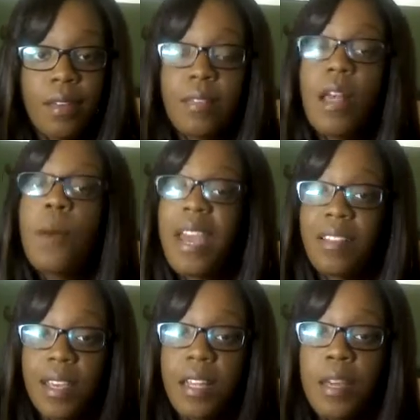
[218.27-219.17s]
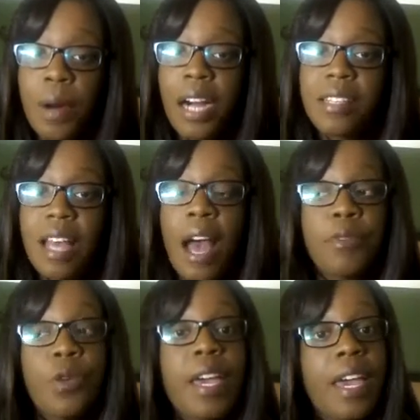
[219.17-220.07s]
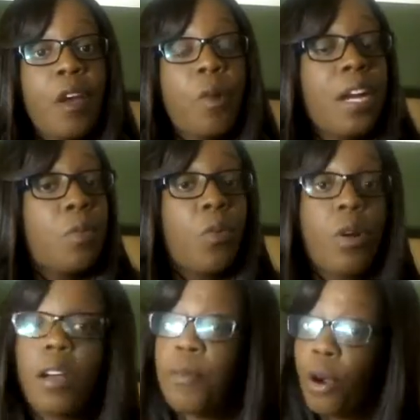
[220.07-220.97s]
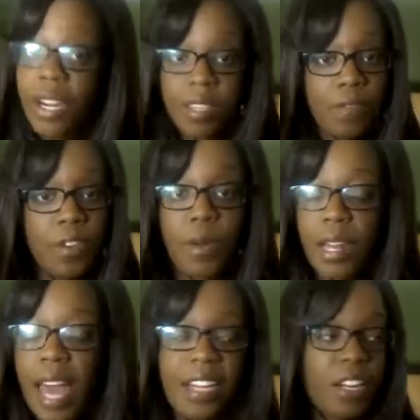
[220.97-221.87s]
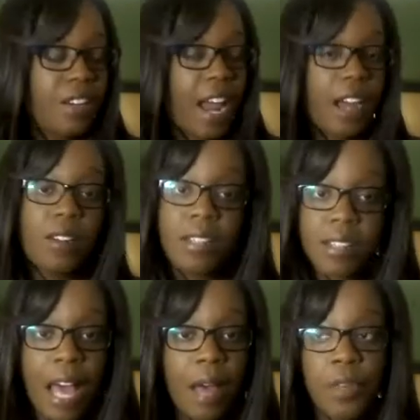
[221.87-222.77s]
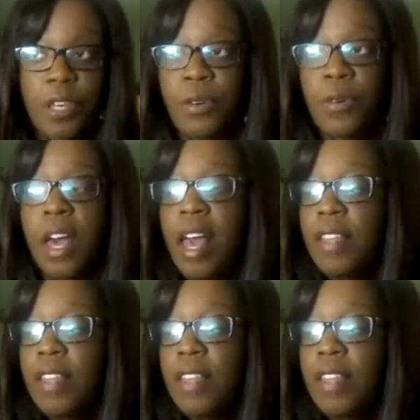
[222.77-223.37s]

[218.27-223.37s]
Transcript: So basically part-time. You can work more, of course, if you would like. They're not going to stop you.